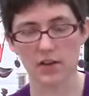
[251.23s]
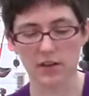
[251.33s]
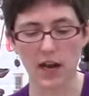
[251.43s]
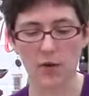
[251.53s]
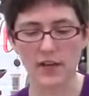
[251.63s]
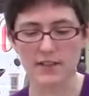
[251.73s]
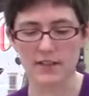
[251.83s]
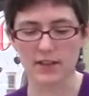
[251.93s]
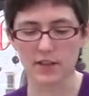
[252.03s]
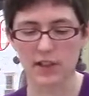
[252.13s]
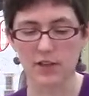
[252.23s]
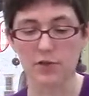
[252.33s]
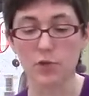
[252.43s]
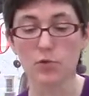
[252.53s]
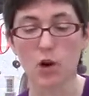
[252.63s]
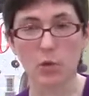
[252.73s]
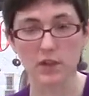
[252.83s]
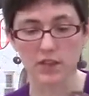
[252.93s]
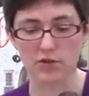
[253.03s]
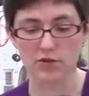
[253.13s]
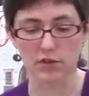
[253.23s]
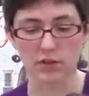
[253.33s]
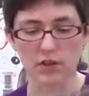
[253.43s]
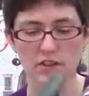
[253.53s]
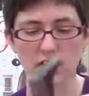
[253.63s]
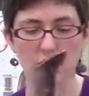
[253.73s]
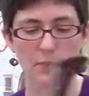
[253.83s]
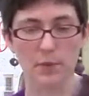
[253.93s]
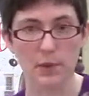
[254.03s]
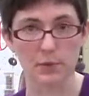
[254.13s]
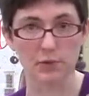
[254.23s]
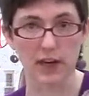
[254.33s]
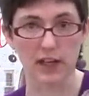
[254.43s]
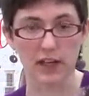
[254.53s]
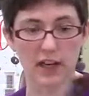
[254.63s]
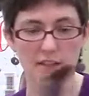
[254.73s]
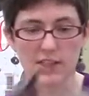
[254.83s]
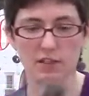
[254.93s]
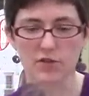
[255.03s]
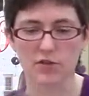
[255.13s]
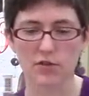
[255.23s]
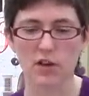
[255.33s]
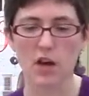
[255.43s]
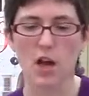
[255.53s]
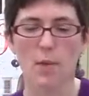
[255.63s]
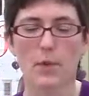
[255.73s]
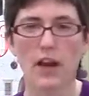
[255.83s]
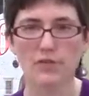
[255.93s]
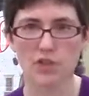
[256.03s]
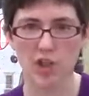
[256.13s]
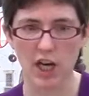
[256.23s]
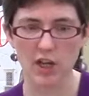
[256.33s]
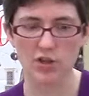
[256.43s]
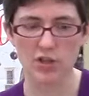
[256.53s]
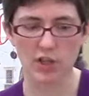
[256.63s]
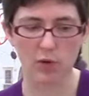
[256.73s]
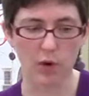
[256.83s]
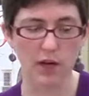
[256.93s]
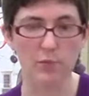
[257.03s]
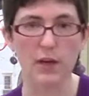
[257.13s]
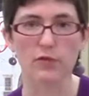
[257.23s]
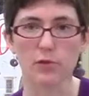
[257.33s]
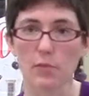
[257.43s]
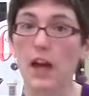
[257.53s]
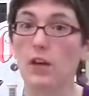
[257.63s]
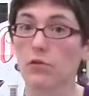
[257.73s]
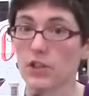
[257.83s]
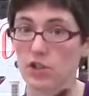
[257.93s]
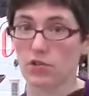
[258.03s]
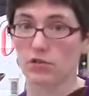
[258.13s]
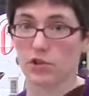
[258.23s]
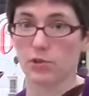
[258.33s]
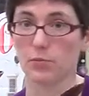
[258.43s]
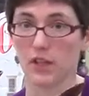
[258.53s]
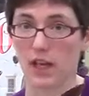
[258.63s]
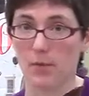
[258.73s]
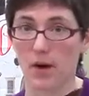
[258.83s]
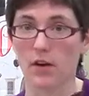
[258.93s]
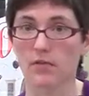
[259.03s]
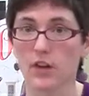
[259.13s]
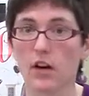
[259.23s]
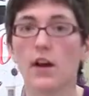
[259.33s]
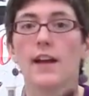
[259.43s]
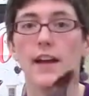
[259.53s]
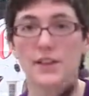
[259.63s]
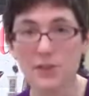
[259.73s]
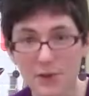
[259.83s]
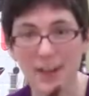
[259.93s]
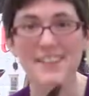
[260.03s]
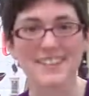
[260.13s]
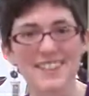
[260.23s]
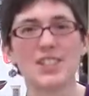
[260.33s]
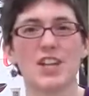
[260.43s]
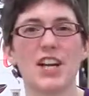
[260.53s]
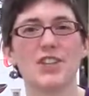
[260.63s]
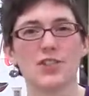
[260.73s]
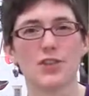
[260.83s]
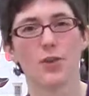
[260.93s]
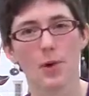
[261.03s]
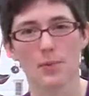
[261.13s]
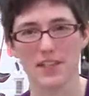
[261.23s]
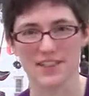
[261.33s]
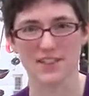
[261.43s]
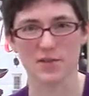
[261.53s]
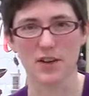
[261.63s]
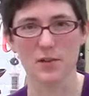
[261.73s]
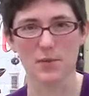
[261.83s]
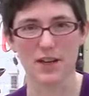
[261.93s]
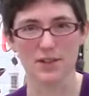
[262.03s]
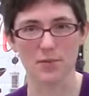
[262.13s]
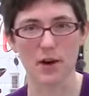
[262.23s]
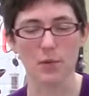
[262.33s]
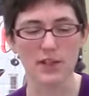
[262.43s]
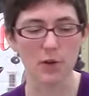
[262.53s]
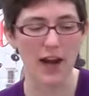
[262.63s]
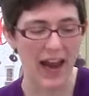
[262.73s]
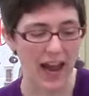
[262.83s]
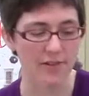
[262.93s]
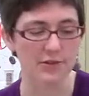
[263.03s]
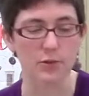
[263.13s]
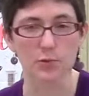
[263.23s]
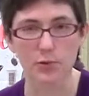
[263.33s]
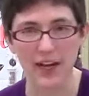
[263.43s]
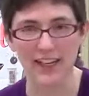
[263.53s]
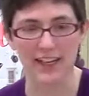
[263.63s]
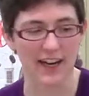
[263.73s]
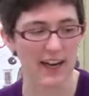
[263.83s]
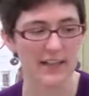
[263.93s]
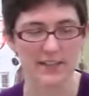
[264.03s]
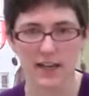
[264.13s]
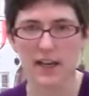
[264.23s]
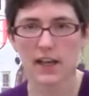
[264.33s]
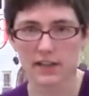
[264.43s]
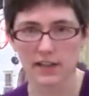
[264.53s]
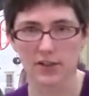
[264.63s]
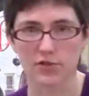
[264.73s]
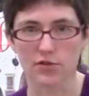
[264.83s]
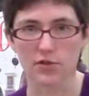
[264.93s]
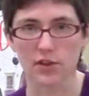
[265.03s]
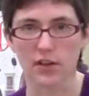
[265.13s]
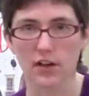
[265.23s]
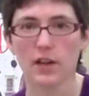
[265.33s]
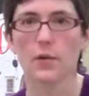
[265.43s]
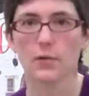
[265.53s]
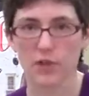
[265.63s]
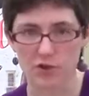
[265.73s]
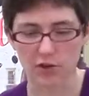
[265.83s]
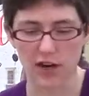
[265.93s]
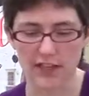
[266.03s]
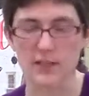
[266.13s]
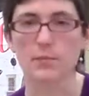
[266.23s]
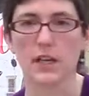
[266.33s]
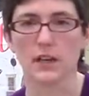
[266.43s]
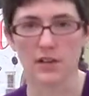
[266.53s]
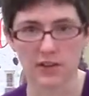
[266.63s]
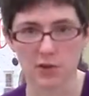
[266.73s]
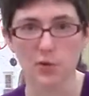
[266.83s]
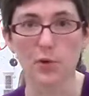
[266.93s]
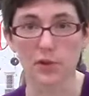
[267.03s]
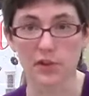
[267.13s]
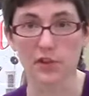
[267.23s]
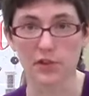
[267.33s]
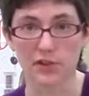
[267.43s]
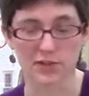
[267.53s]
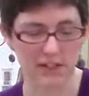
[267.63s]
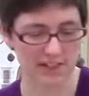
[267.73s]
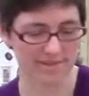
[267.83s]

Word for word: Now it's if you know what the extruder looks like, you might be able to recognize the extruder, but I've changed it quite a bit from that original tube that came out of there. And you guys can change your pieces quite a bit as well. We don't have to recognize the extruder. The extruder has to be the tool that you're using.